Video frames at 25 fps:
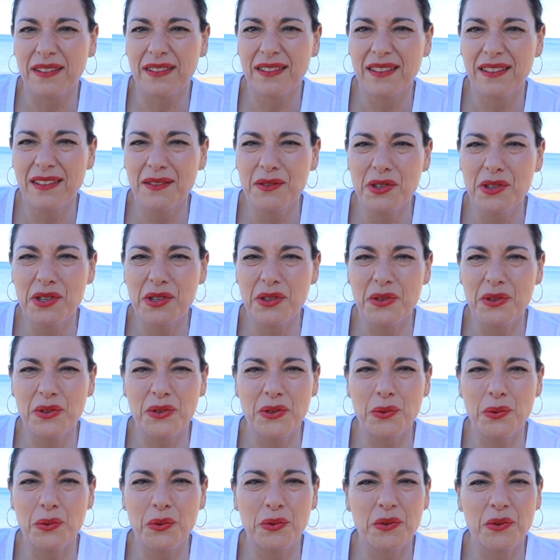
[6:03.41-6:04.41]
I
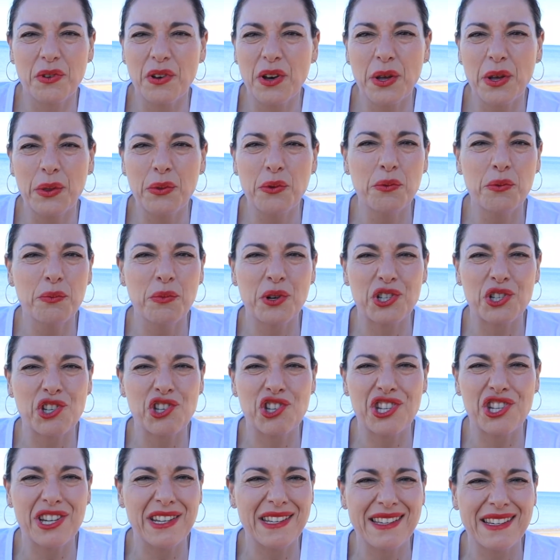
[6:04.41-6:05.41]
thought my
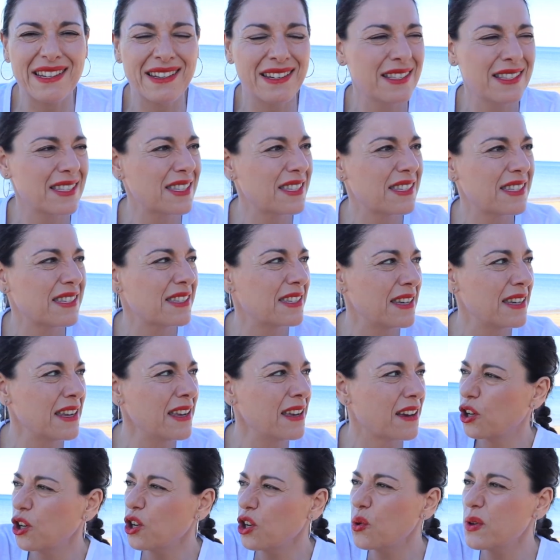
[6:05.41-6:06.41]
shit didn't
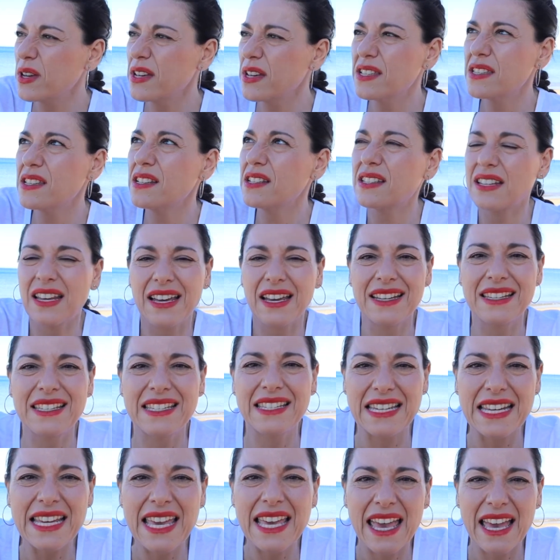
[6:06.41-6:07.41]
stink. Who isn't a
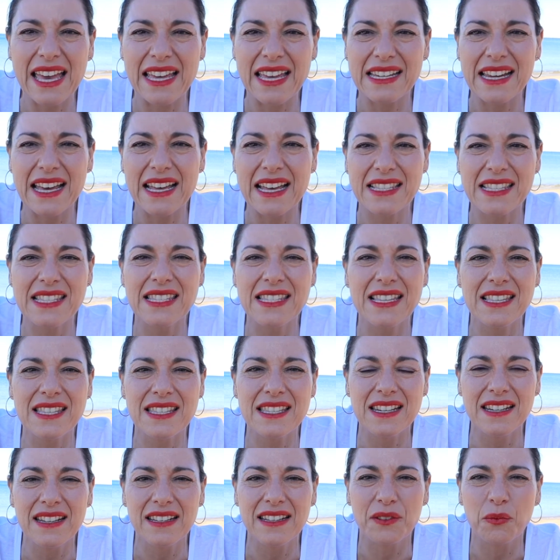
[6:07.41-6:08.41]
dickhead at
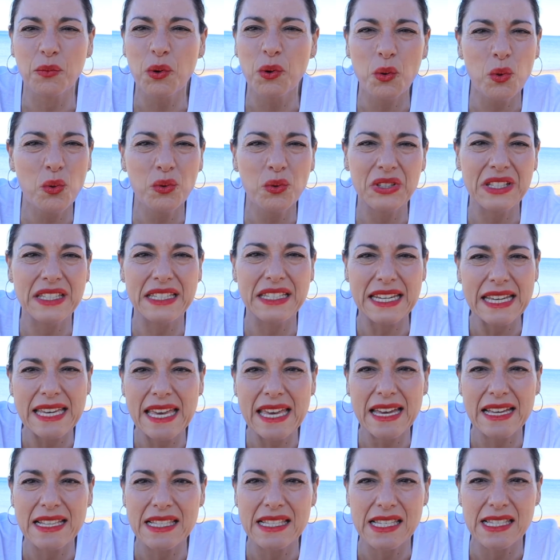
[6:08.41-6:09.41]
16? We're all
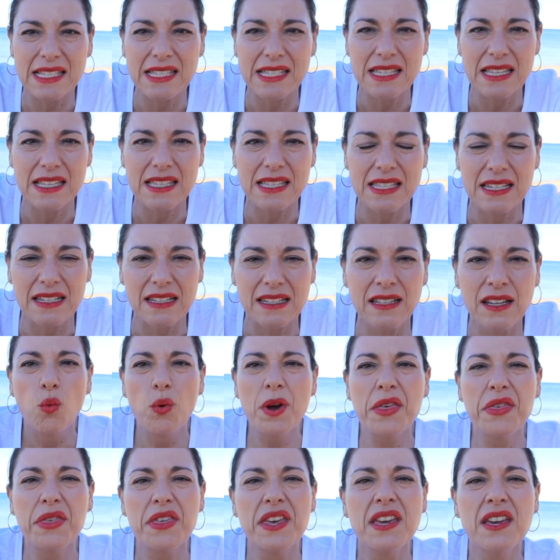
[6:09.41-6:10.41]
dickheads at 16.
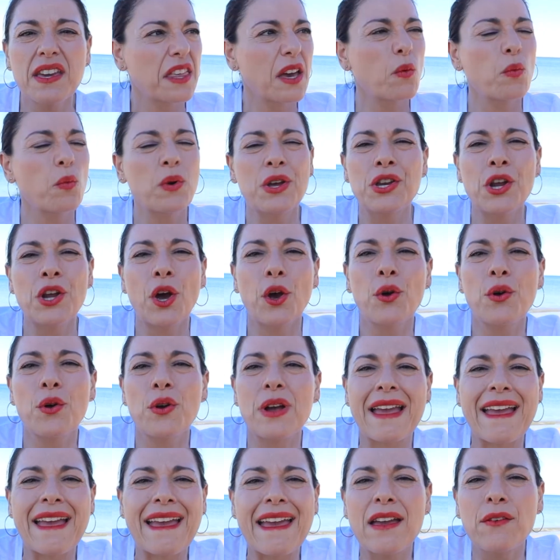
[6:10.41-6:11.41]
We think that we know
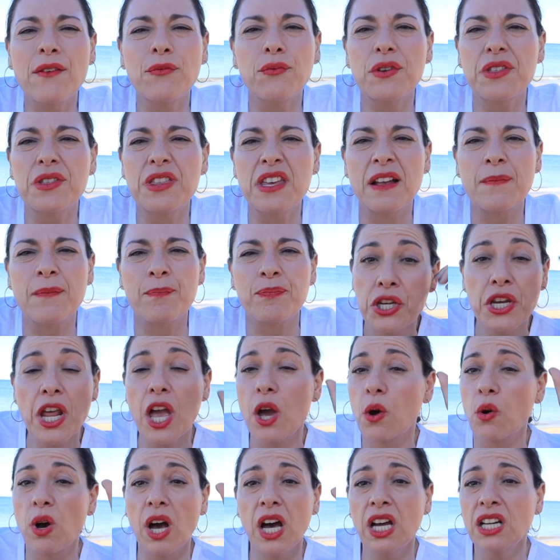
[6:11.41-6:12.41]
everything.
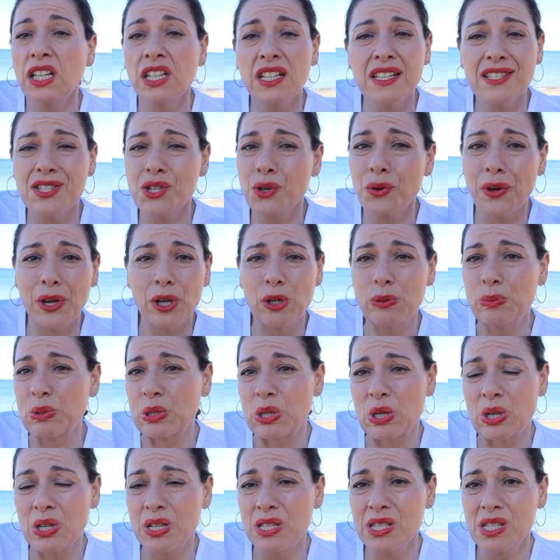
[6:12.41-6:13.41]
Now, unless you're Albert
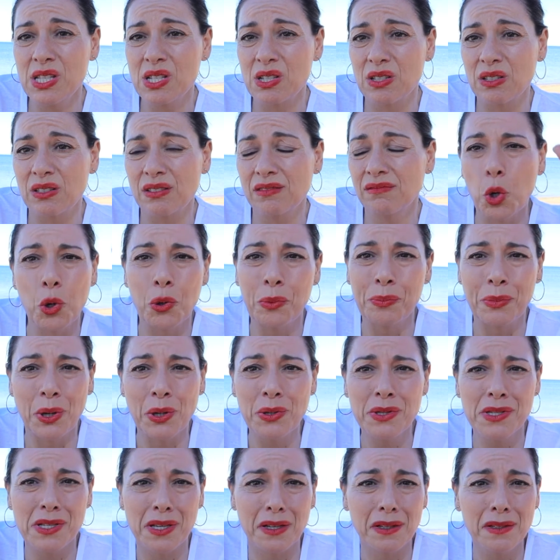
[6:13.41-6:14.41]
Einstein or
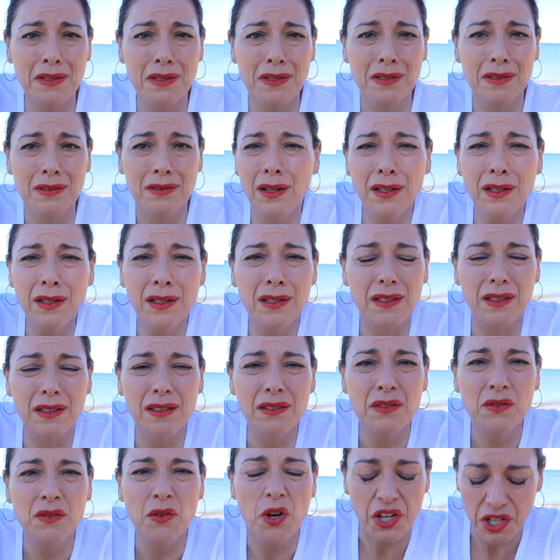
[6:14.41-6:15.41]
Mozart, I don't know. I
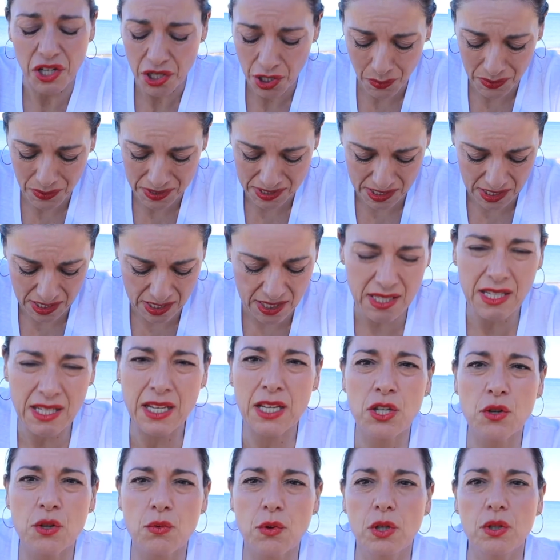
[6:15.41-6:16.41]
don't know a
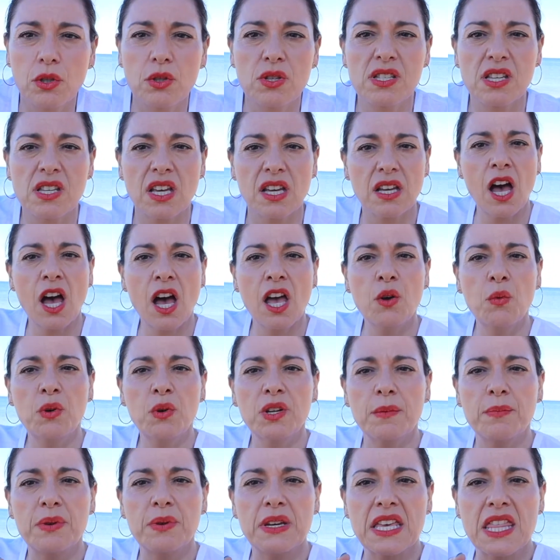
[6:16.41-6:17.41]
16-year-old who's like, I want
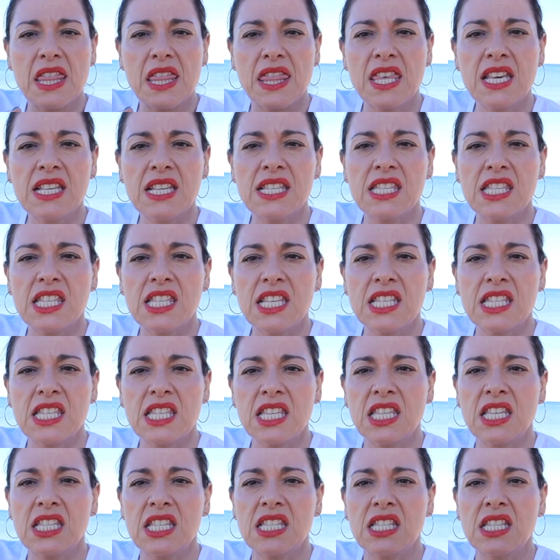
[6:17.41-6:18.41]
to be this, this,
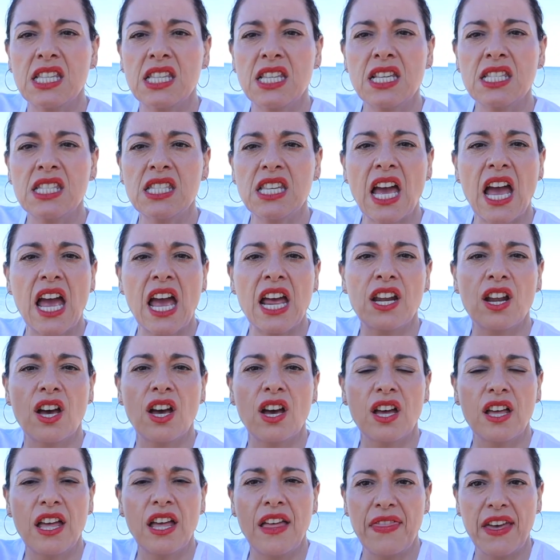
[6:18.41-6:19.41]
and this, and this, and
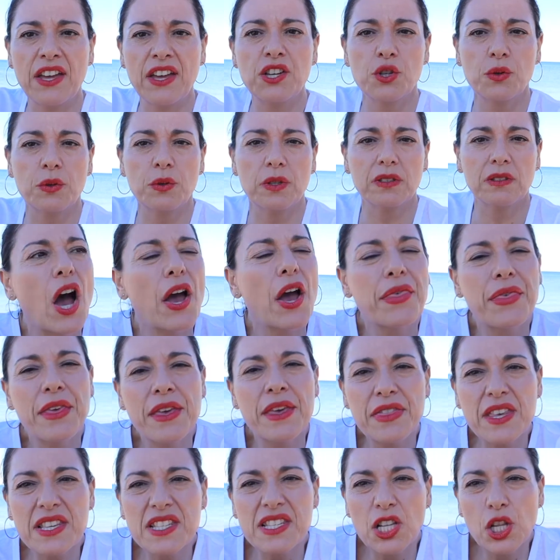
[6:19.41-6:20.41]
they do it. I
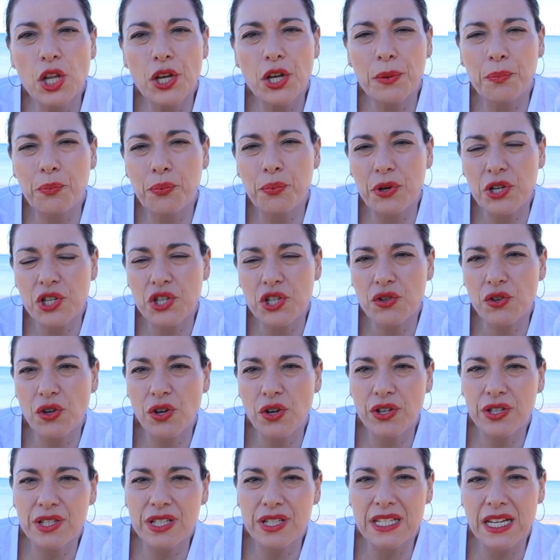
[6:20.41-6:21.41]
think there's a lot of pressure
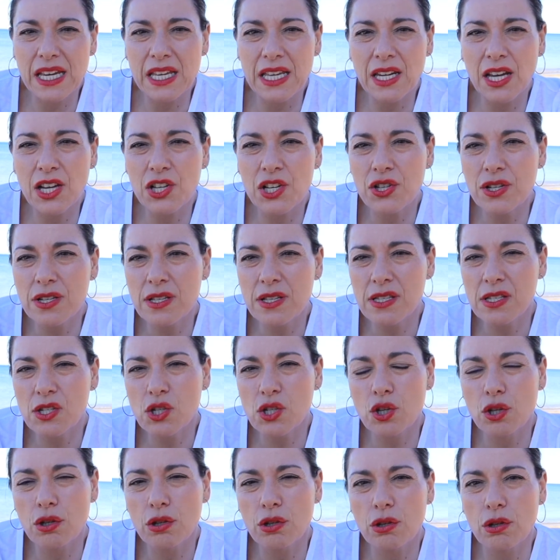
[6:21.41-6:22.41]
on teenagers
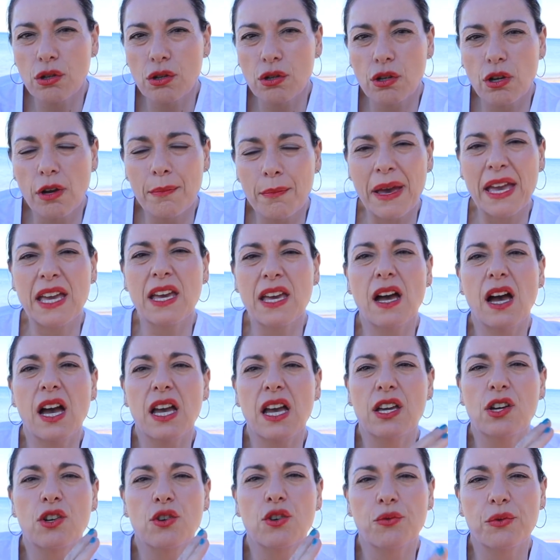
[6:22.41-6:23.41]
to make a
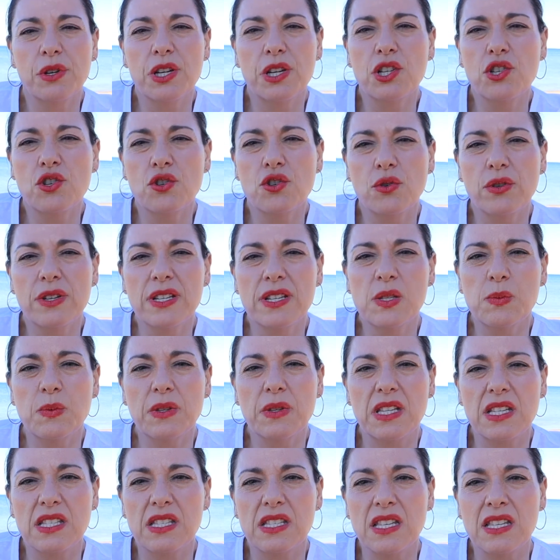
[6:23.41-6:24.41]
career choice when
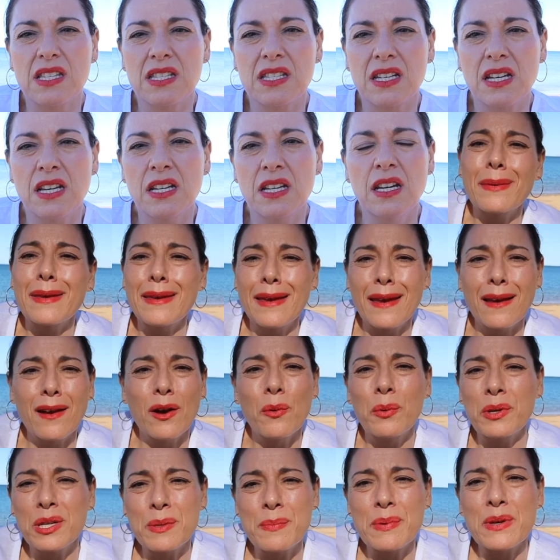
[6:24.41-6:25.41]
they're 16. Yeah, I
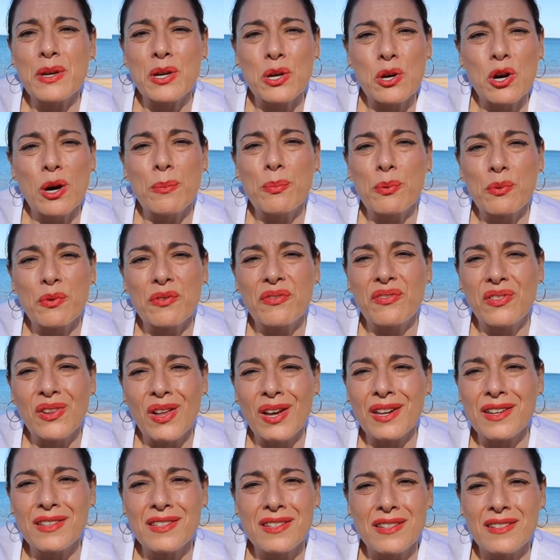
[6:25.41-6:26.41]
want to be a cop or a
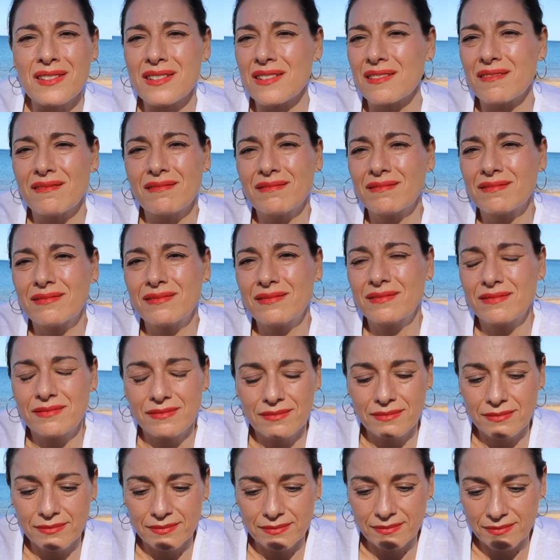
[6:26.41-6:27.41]
flight attendant.
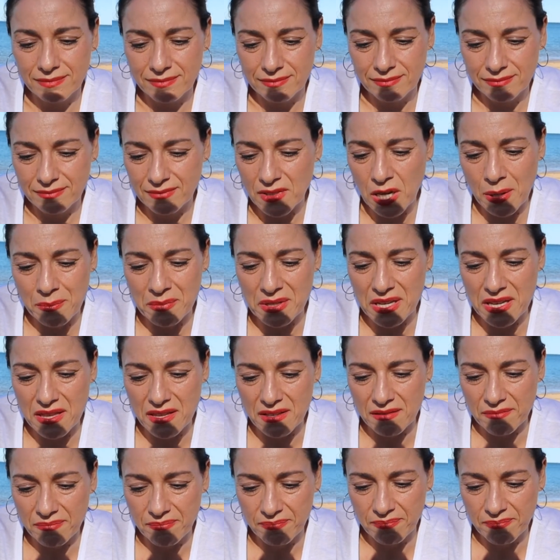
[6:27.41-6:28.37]
I'm neither.